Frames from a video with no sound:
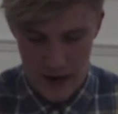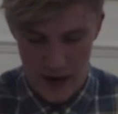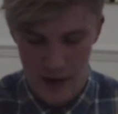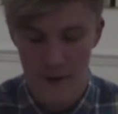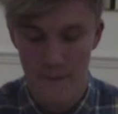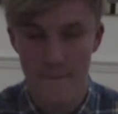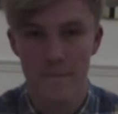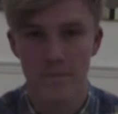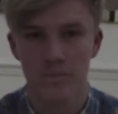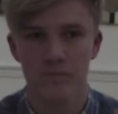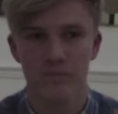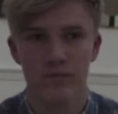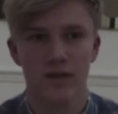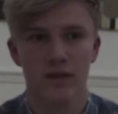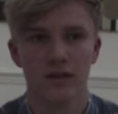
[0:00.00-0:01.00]
Start
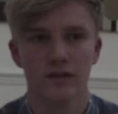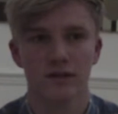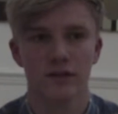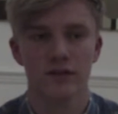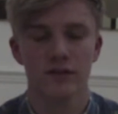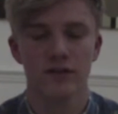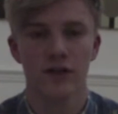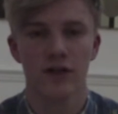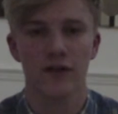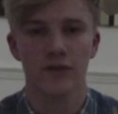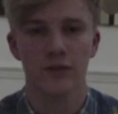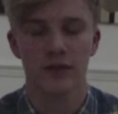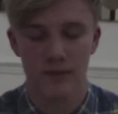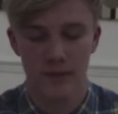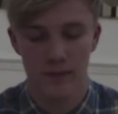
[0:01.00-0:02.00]

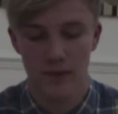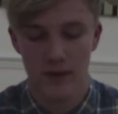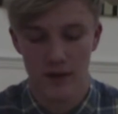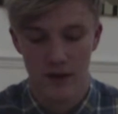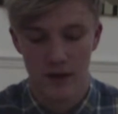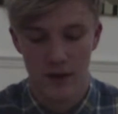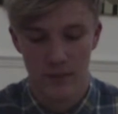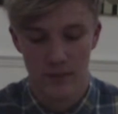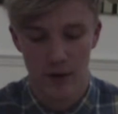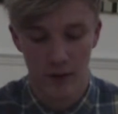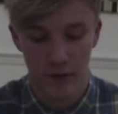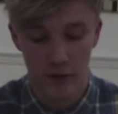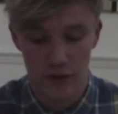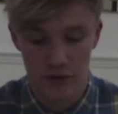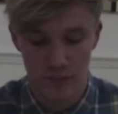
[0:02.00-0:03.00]
off with,
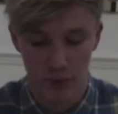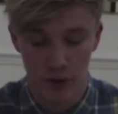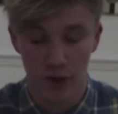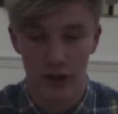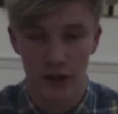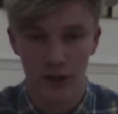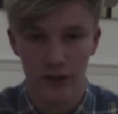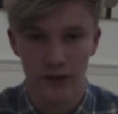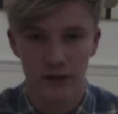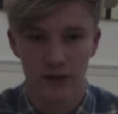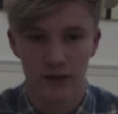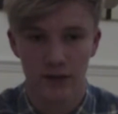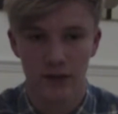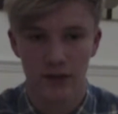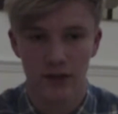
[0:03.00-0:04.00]
I'll use Blogger
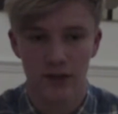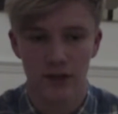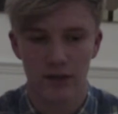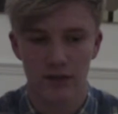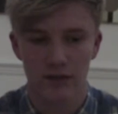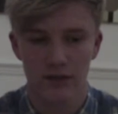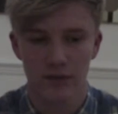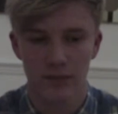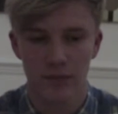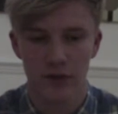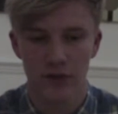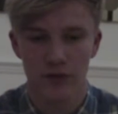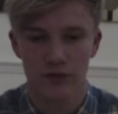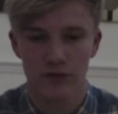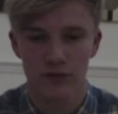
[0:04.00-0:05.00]
to
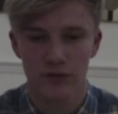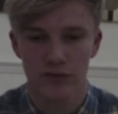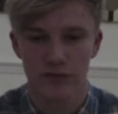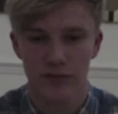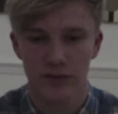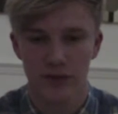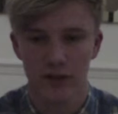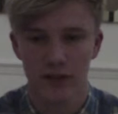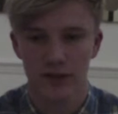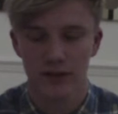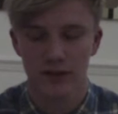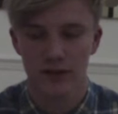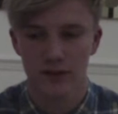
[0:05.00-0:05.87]
post all of my